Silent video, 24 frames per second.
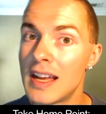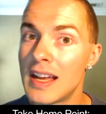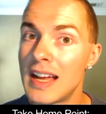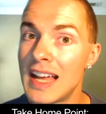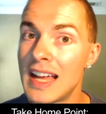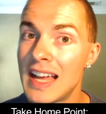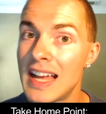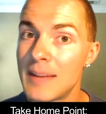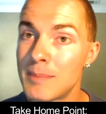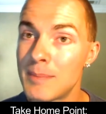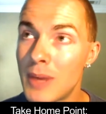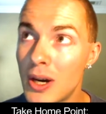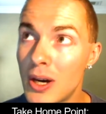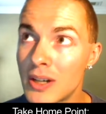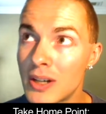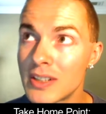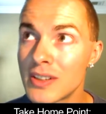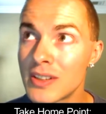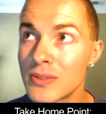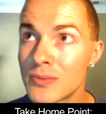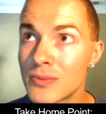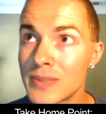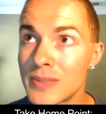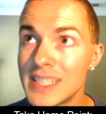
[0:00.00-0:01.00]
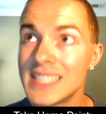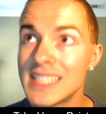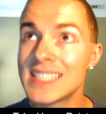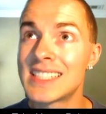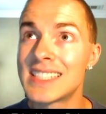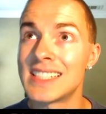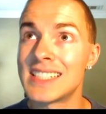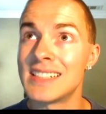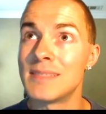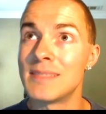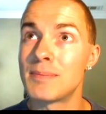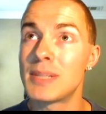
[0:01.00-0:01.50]
Part of the
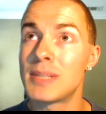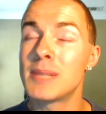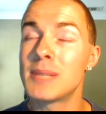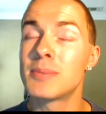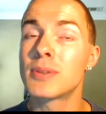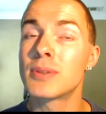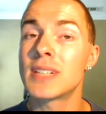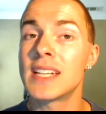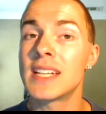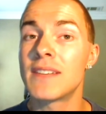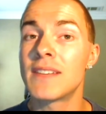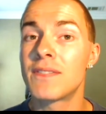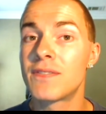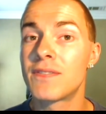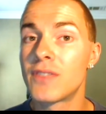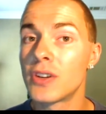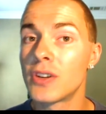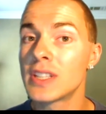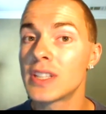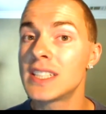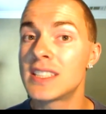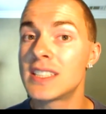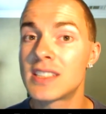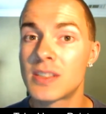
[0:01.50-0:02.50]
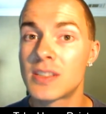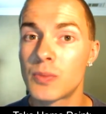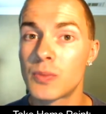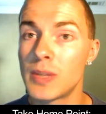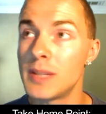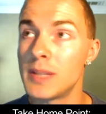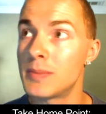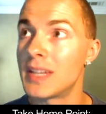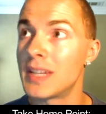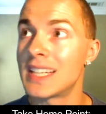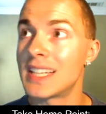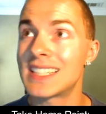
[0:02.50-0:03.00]
reason people get fully swept,
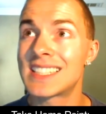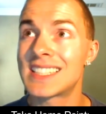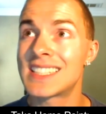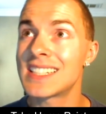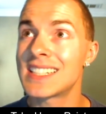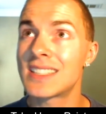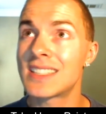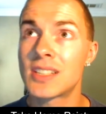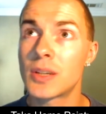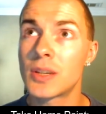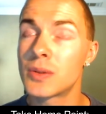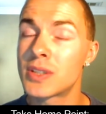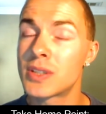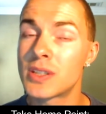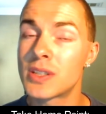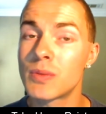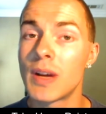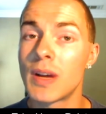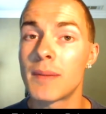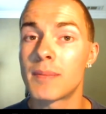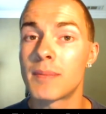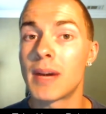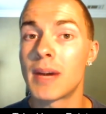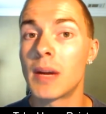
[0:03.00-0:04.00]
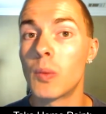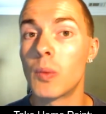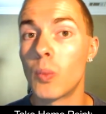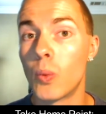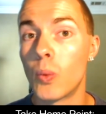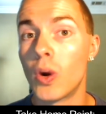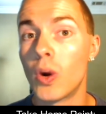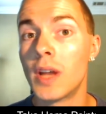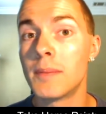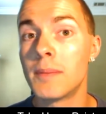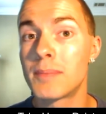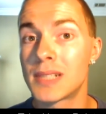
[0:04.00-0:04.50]
like 6-0 swept by
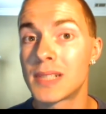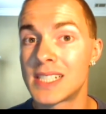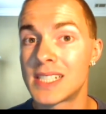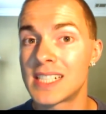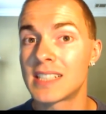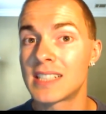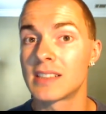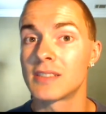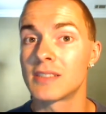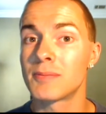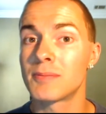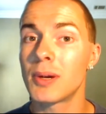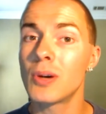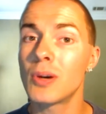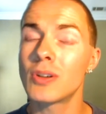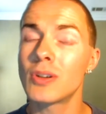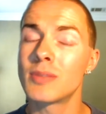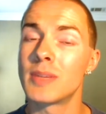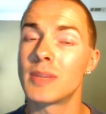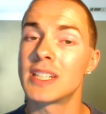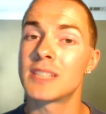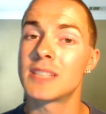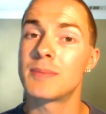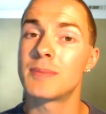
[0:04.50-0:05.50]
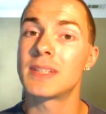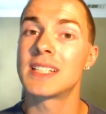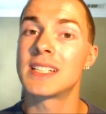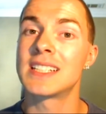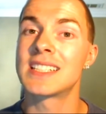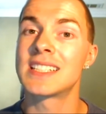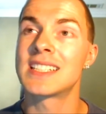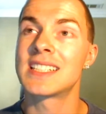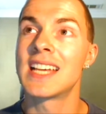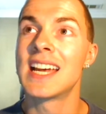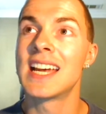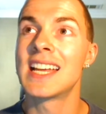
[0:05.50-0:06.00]
one particular Pokemon, is
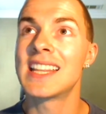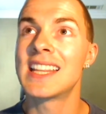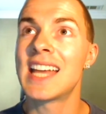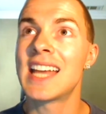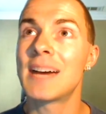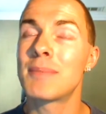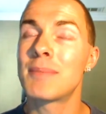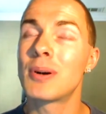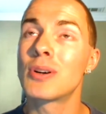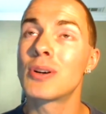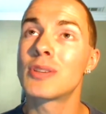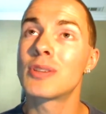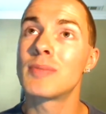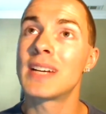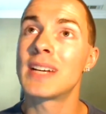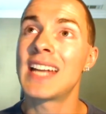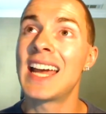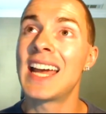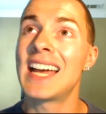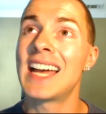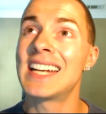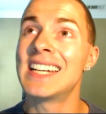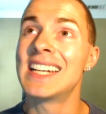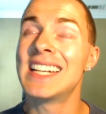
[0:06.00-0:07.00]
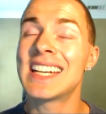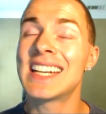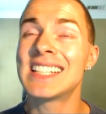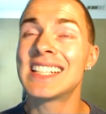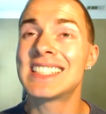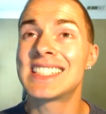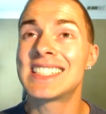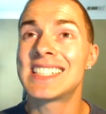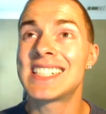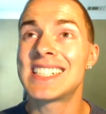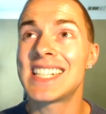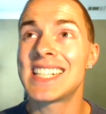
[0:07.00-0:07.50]
because that Pokemon had a nice
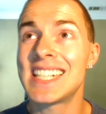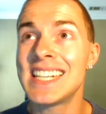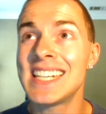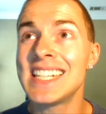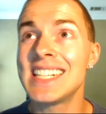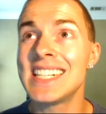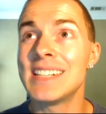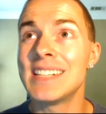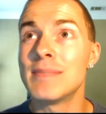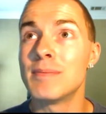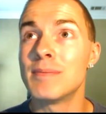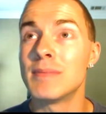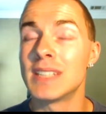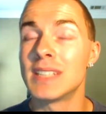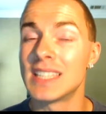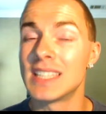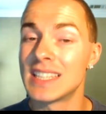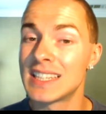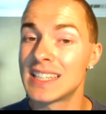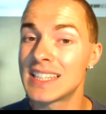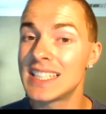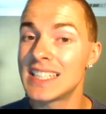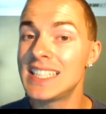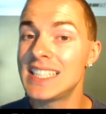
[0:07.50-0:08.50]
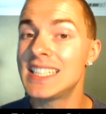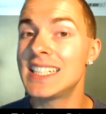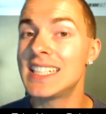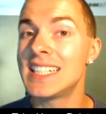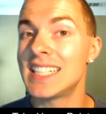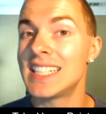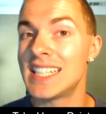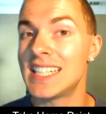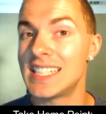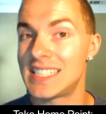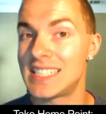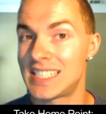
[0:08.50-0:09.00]
team leading
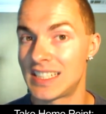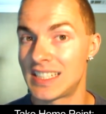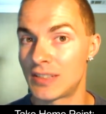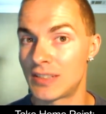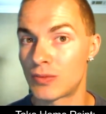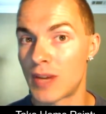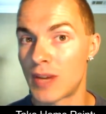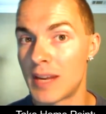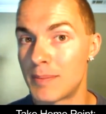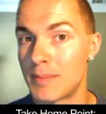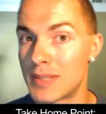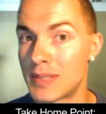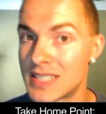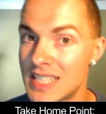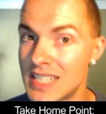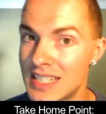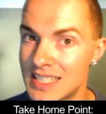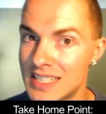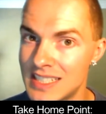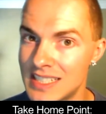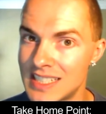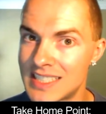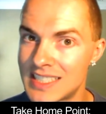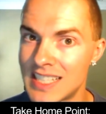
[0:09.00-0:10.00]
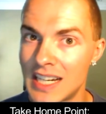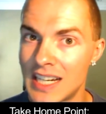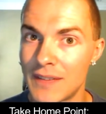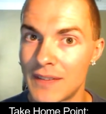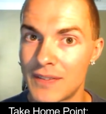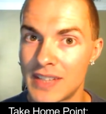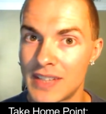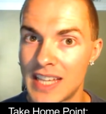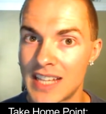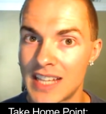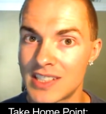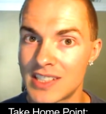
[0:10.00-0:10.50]
it to the right position to set up for
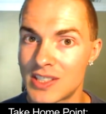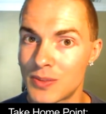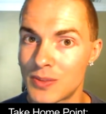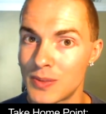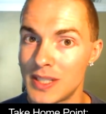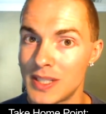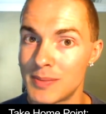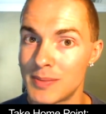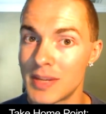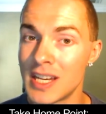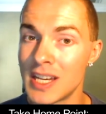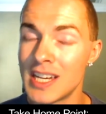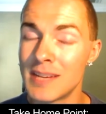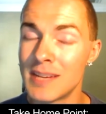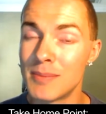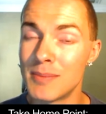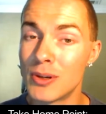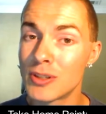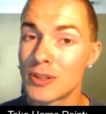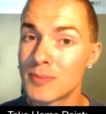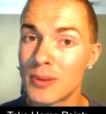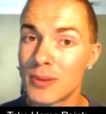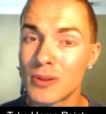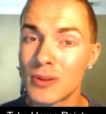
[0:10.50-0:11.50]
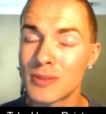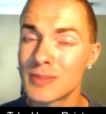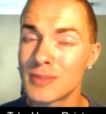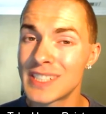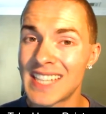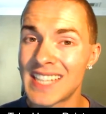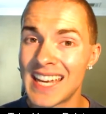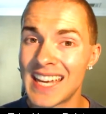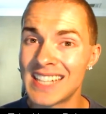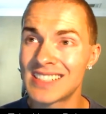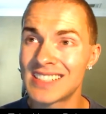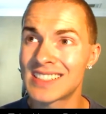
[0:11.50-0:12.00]
that sweep. Most Pokemon
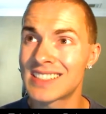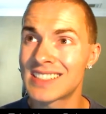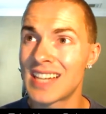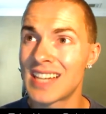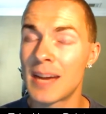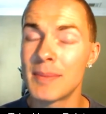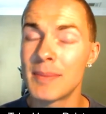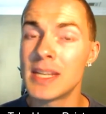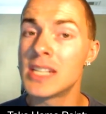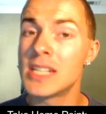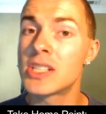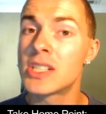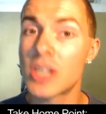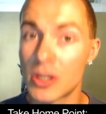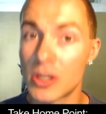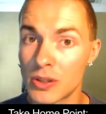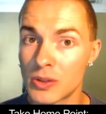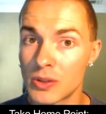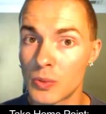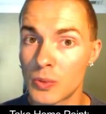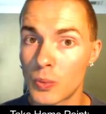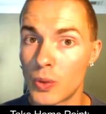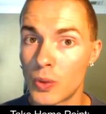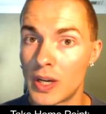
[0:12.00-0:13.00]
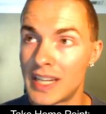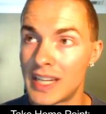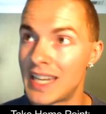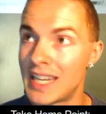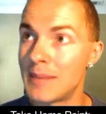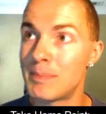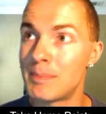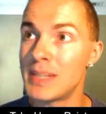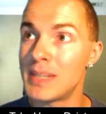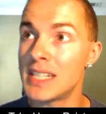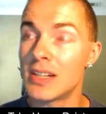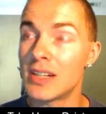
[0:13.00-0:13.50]
can't just come in turn 1 and
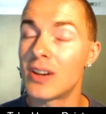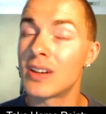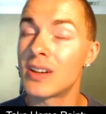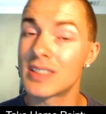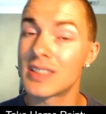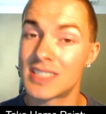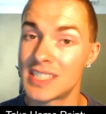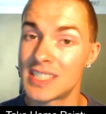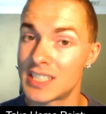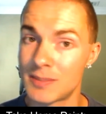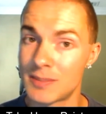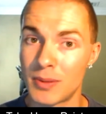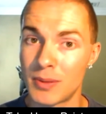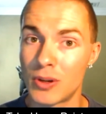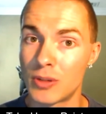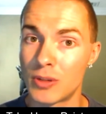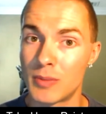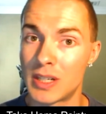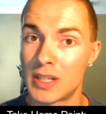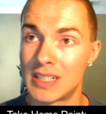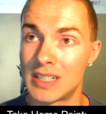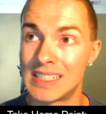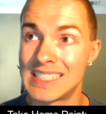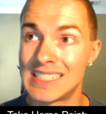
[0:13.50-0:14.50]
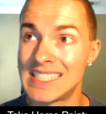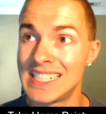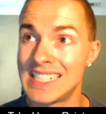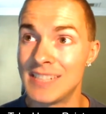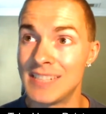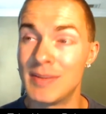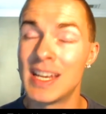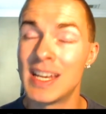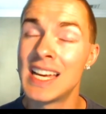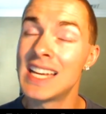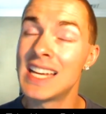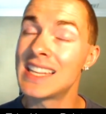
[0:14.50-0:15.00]
beat all 6 Pokemon on a team.
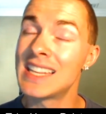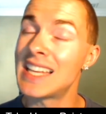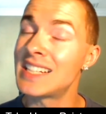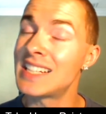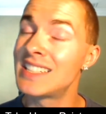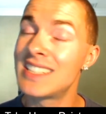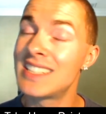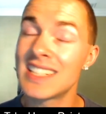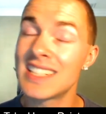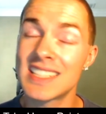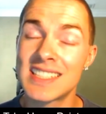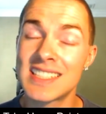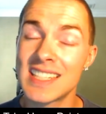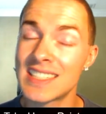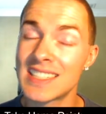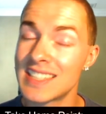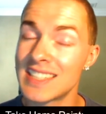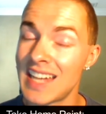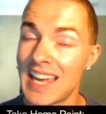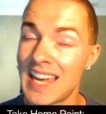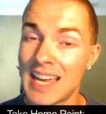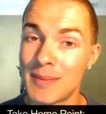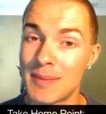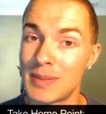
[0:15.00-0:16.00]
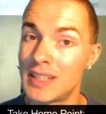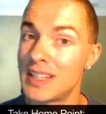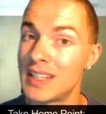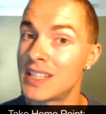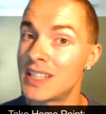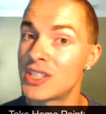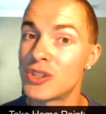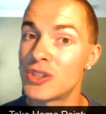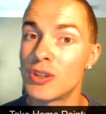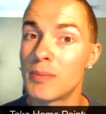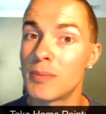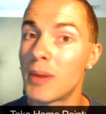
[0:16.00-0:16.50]
That just doesn't happen unless
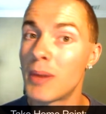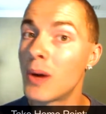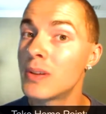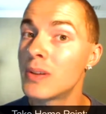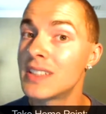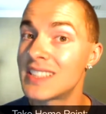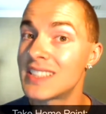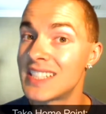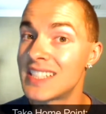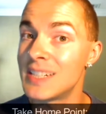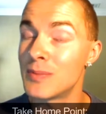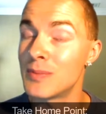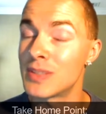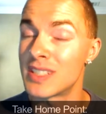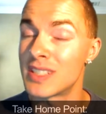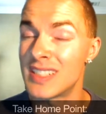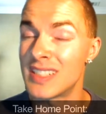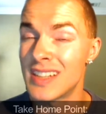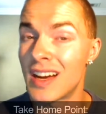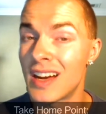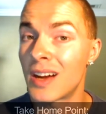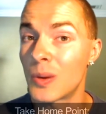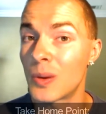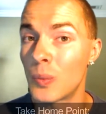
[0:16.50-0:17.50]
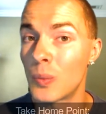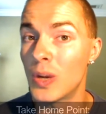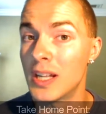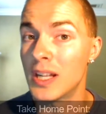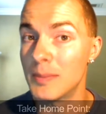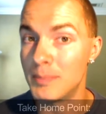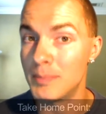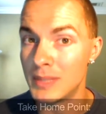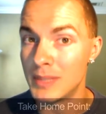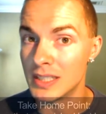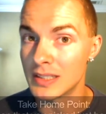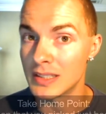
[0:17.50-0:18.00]
your opponent's team is not well
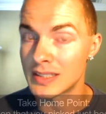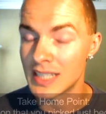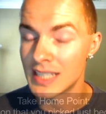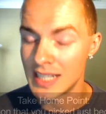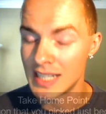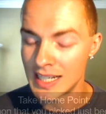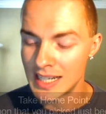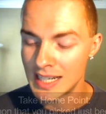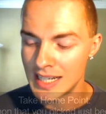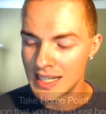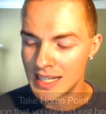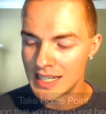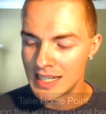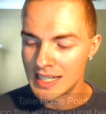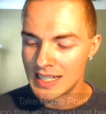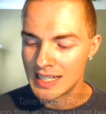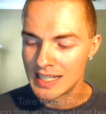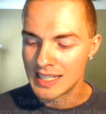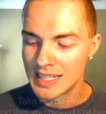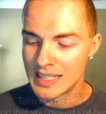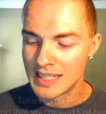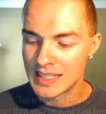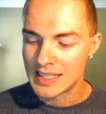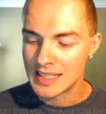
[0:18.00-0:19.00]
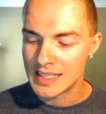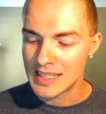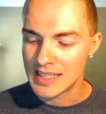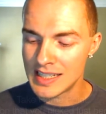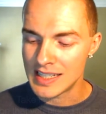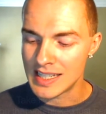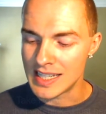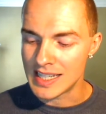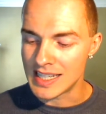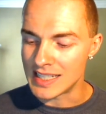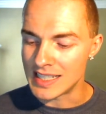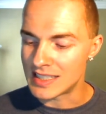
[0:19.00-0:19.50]
built.
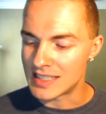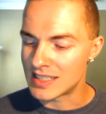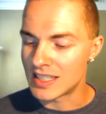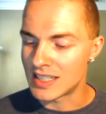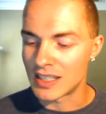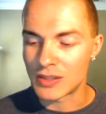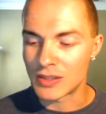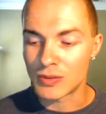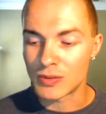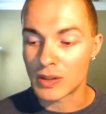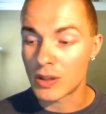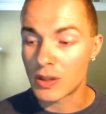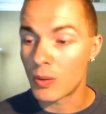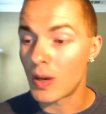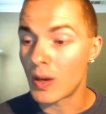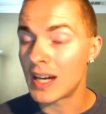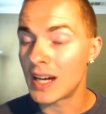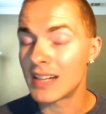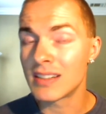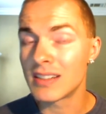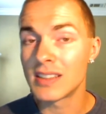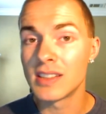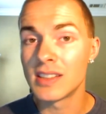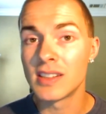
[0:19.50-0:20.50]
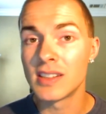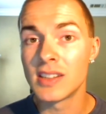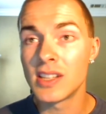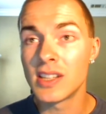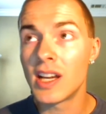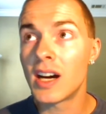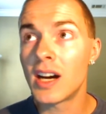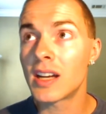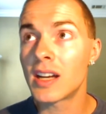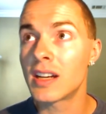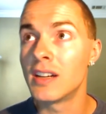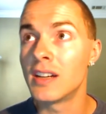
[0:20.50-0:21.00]
It's going to require a
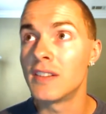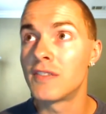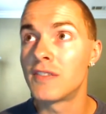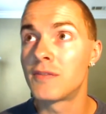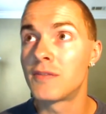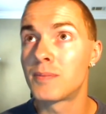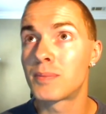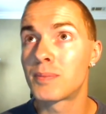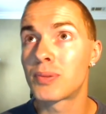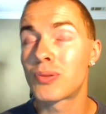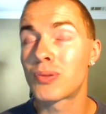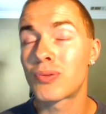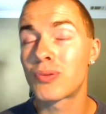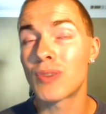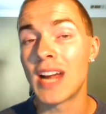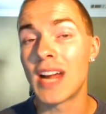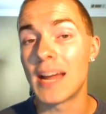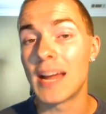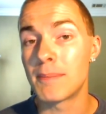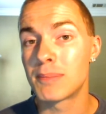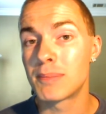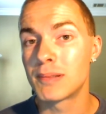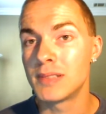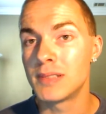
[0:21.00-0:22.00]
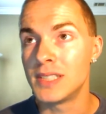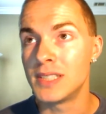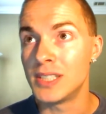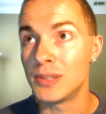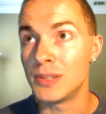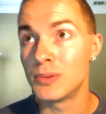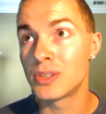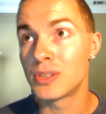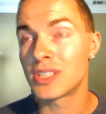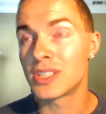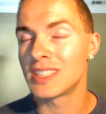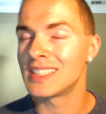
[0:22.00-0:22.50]
lot of prep,
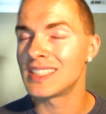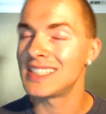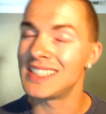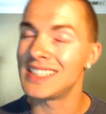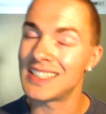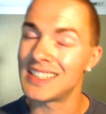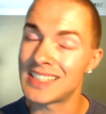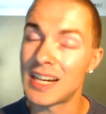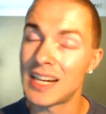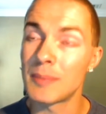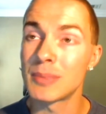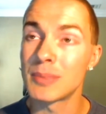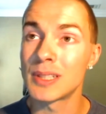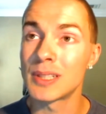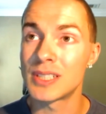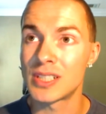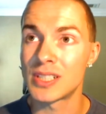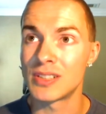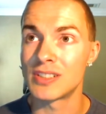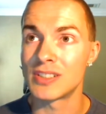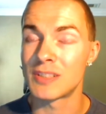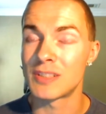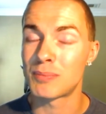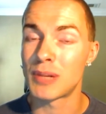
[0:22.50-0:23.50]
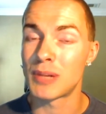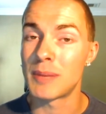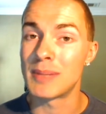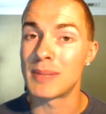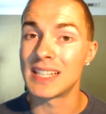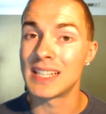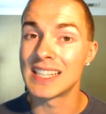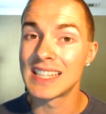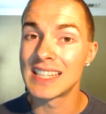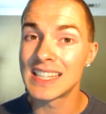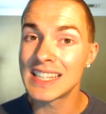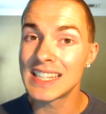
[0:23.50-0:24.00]
usually a couple of turns of prep at
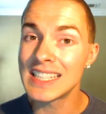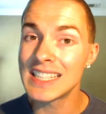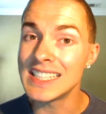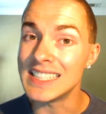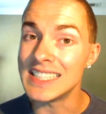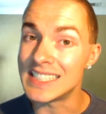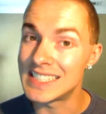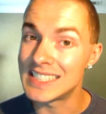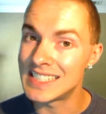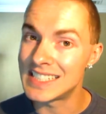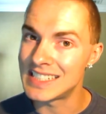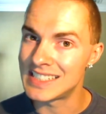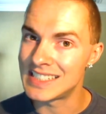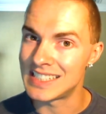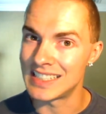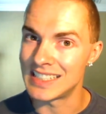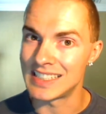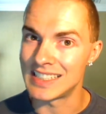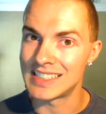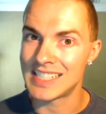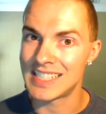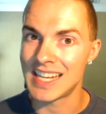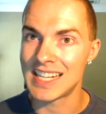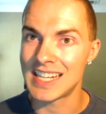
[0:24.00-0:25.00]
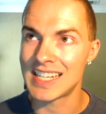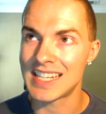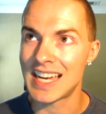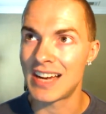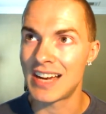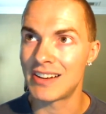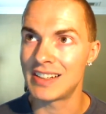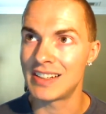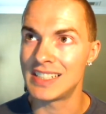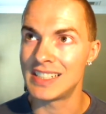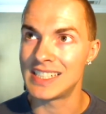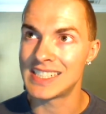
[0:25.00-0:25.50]
least, to take out
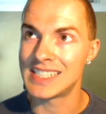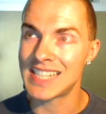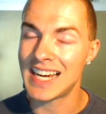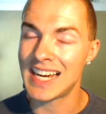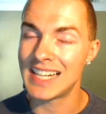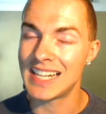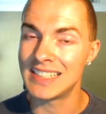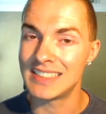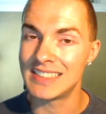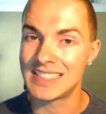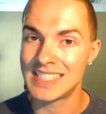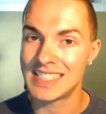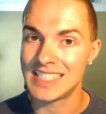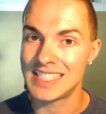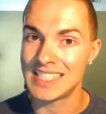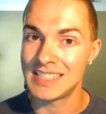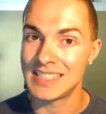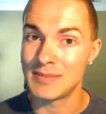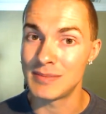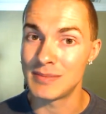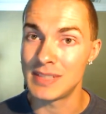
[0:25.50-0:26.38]
an entire team